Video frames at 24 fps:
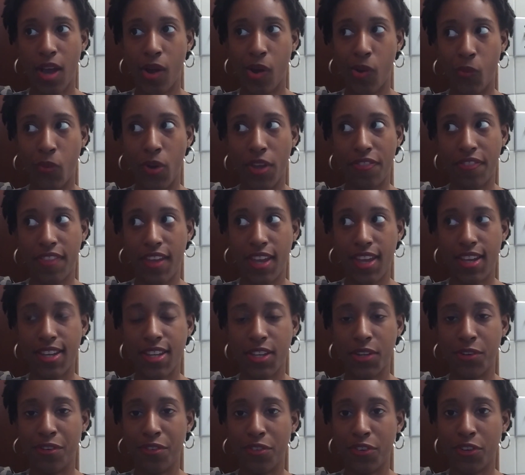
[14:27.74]
what they
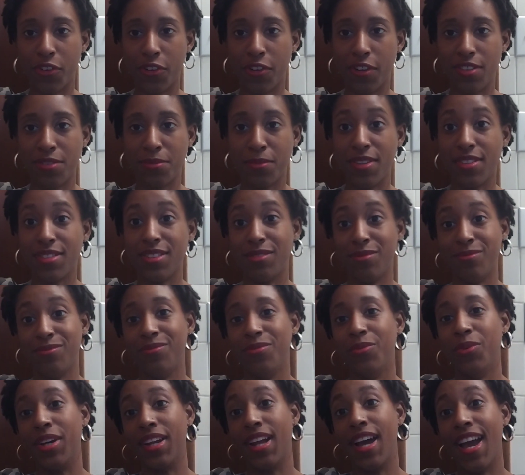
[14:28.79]
did over Christmas and
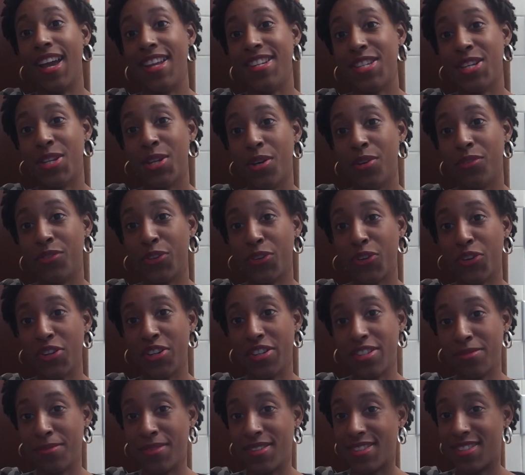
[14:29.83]
what I did over
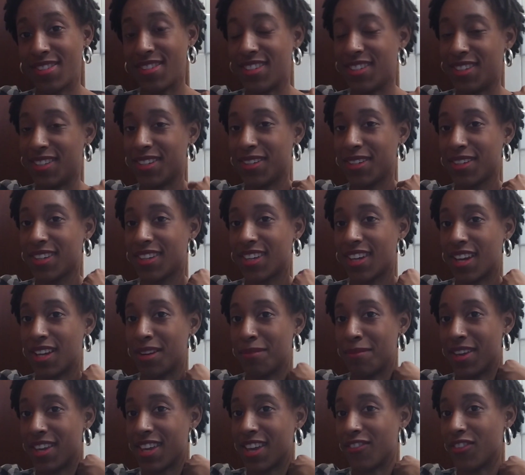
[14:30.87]
Christmas to kind of
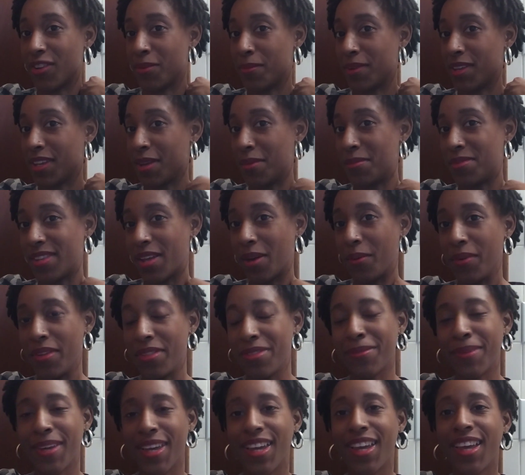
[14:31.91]
make everybody upset with
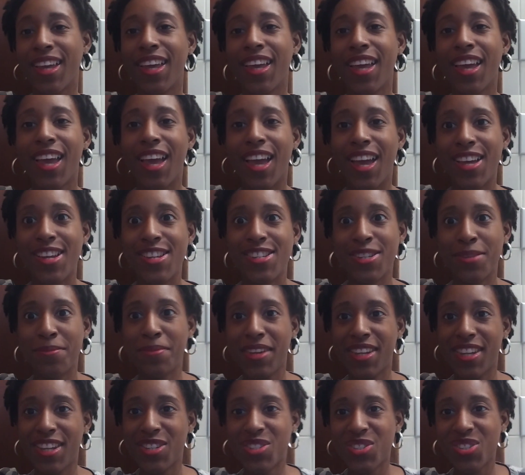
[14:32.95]
me. Should be
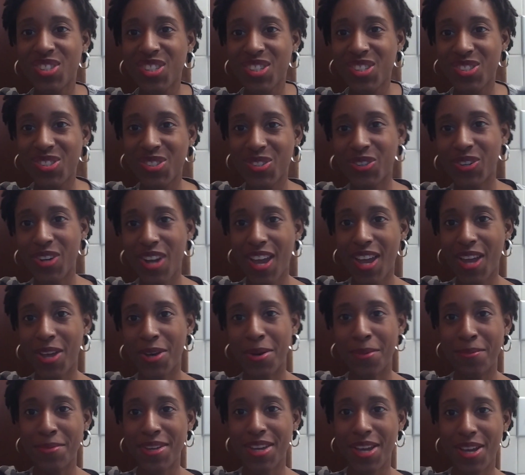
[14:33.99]
an interesting story. I
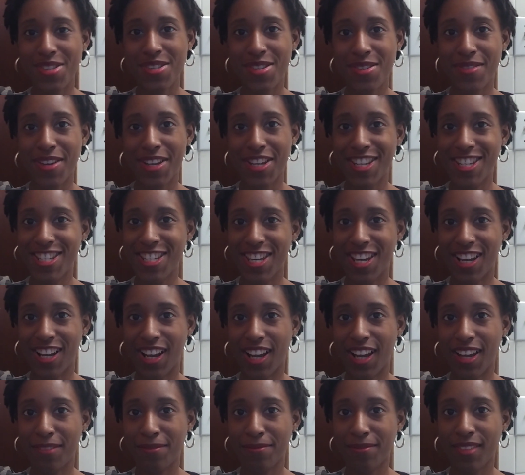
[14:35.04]
hope you guys are ready to hear
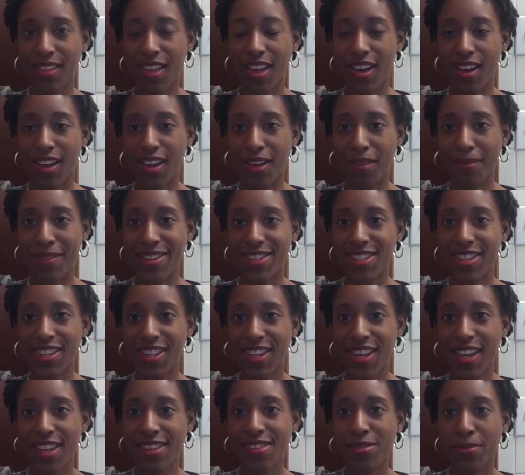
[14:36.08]
it. Um, until the
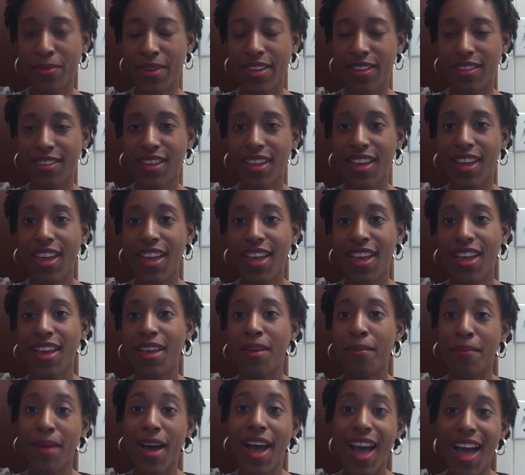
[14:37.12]
next one,
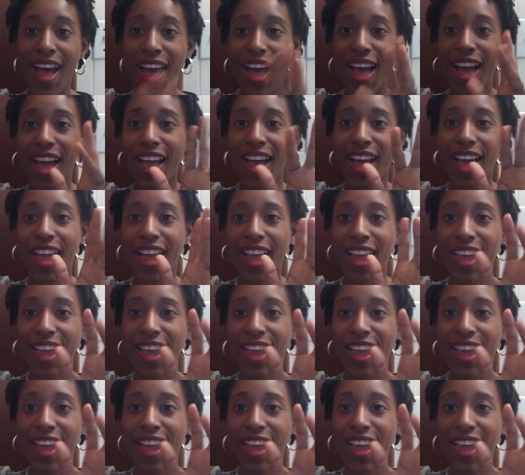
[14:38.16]
bye.